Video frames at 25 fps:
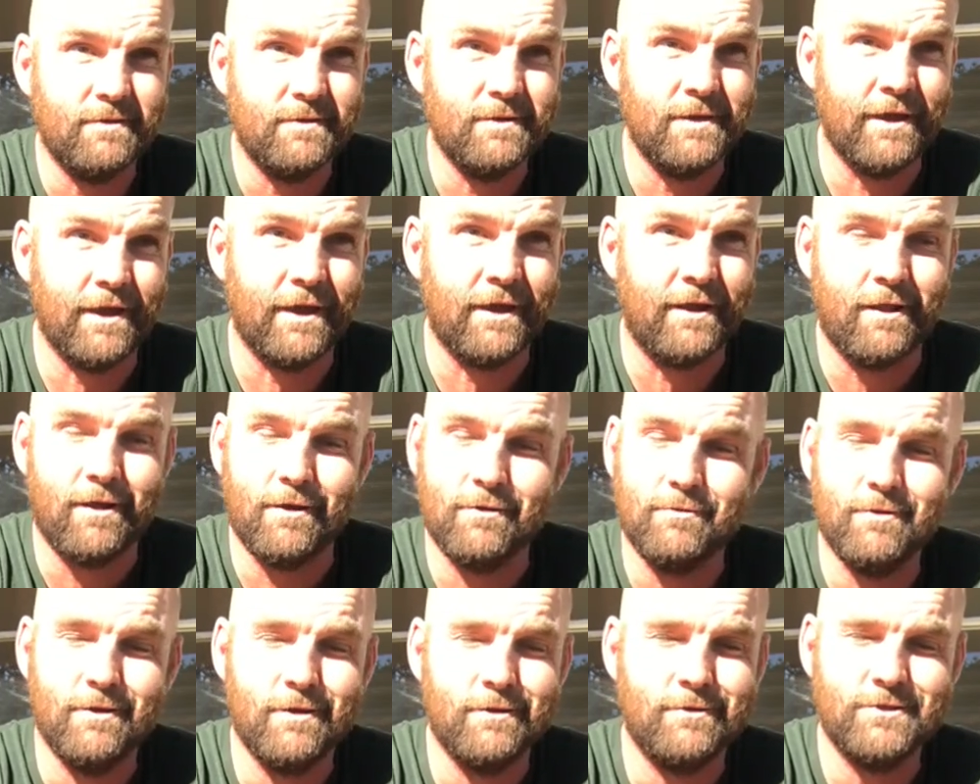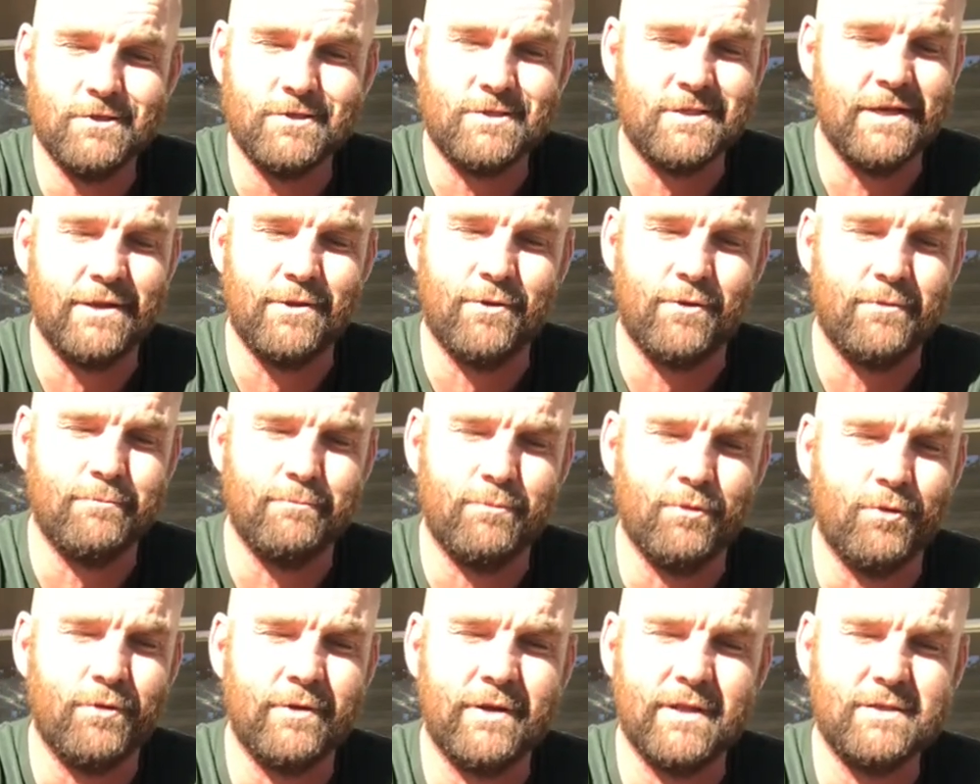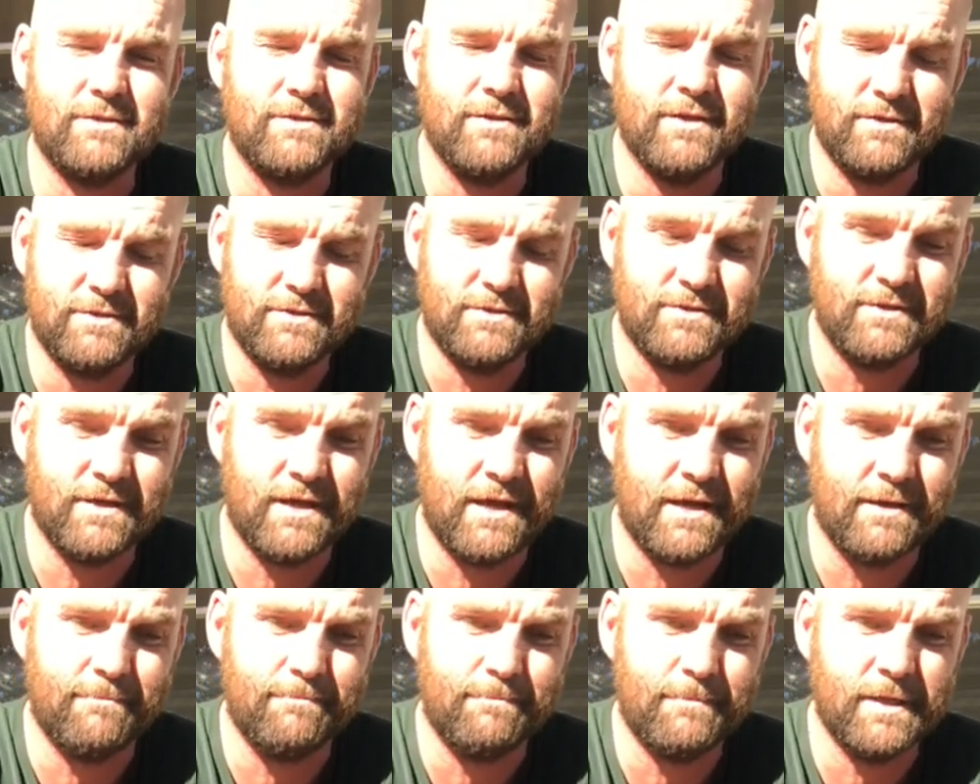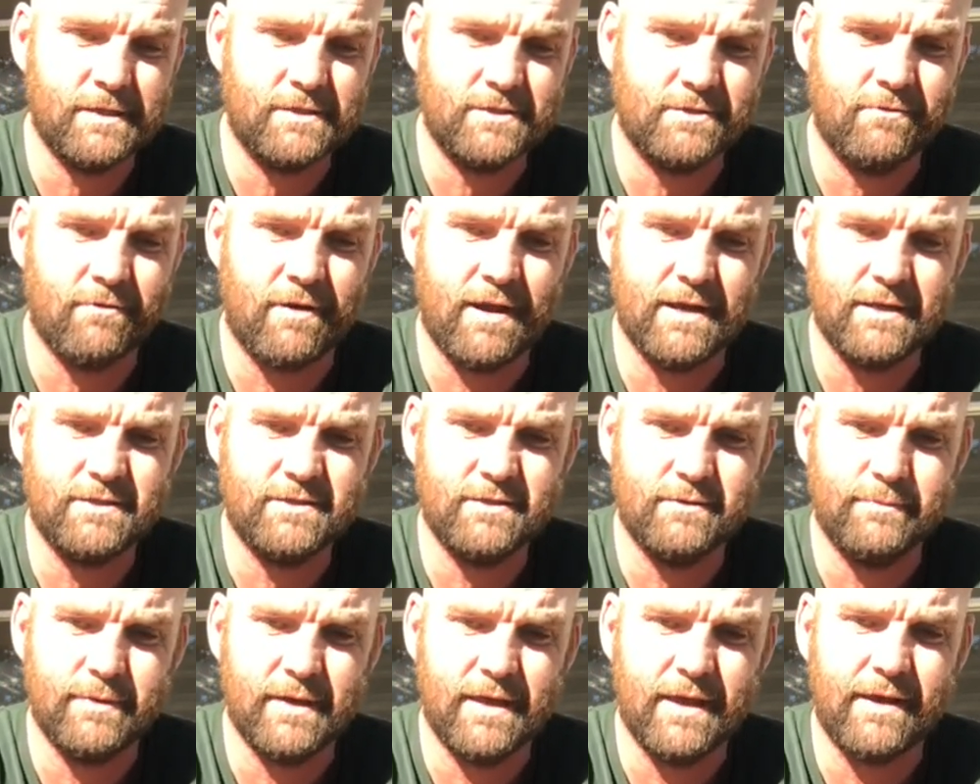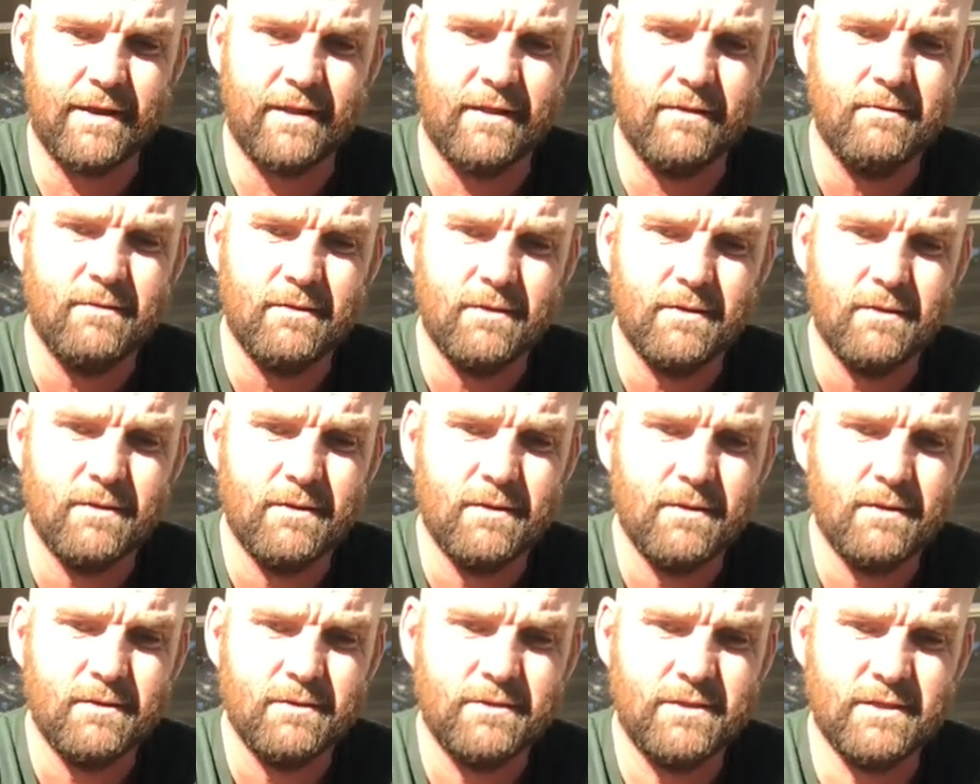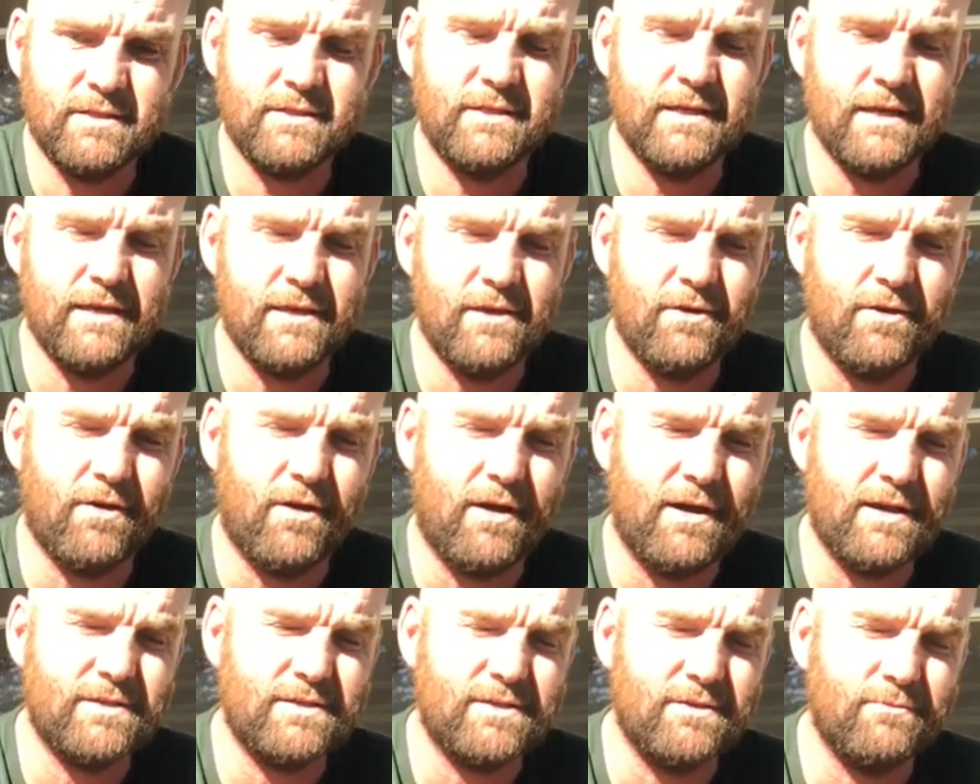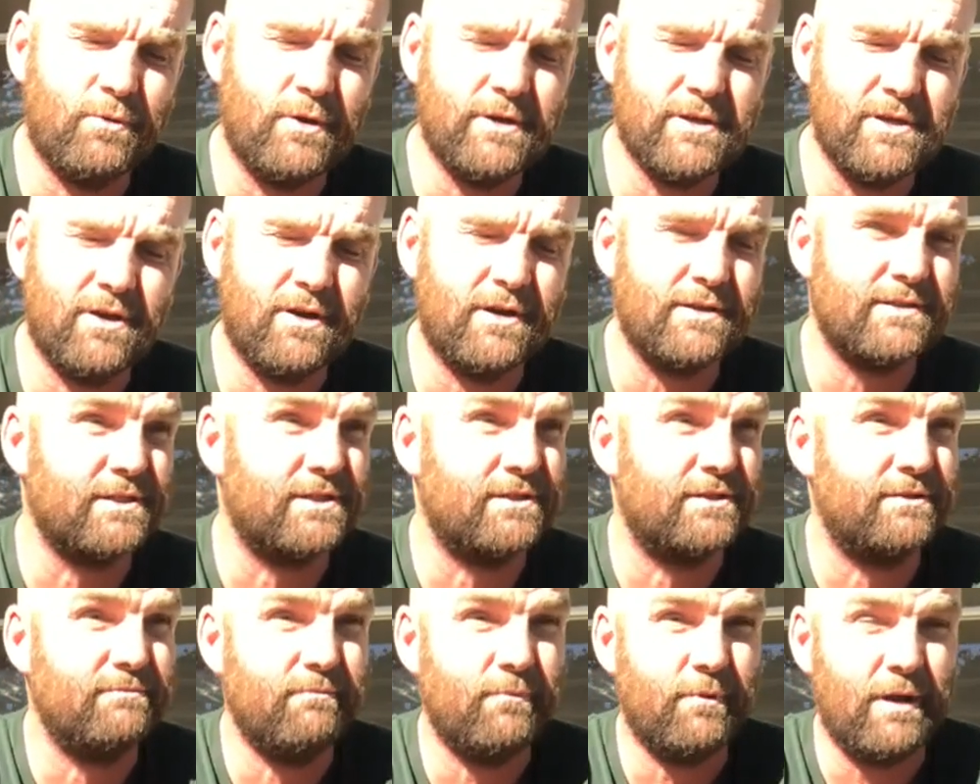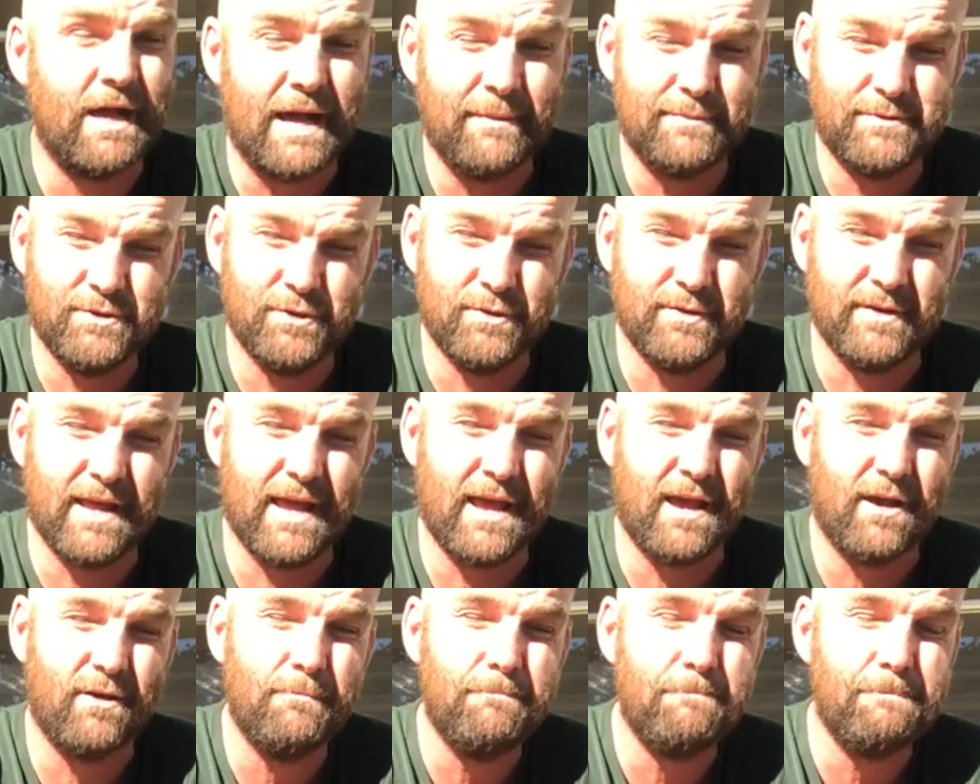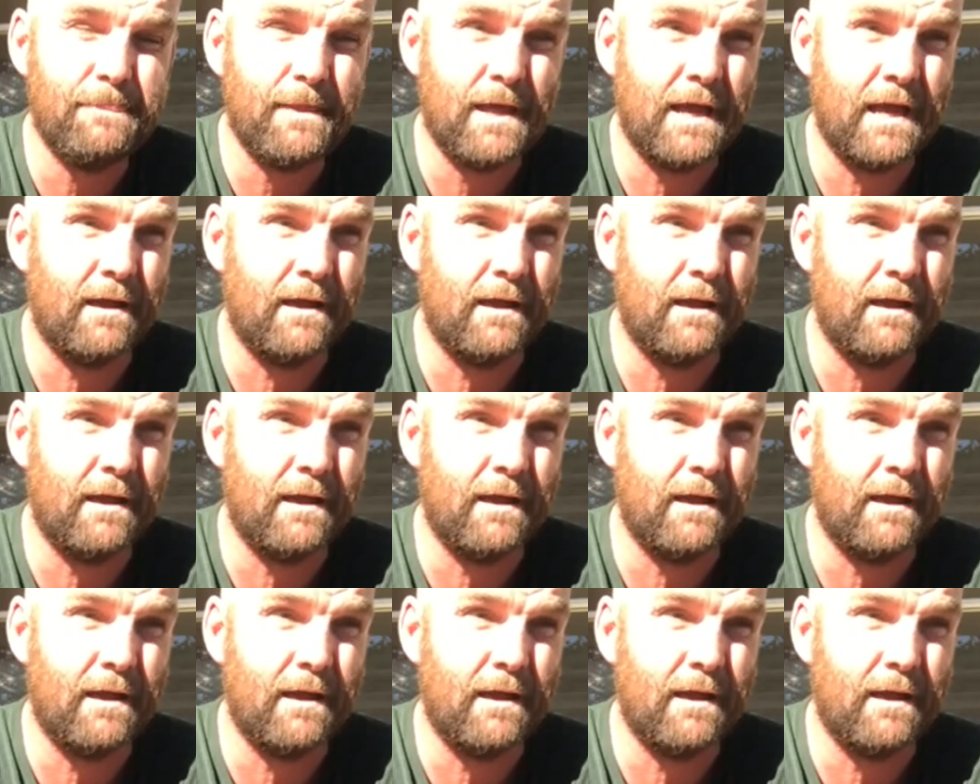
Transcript: you know, just get on board. It's great to be able to see you guys and what you guys are up to now.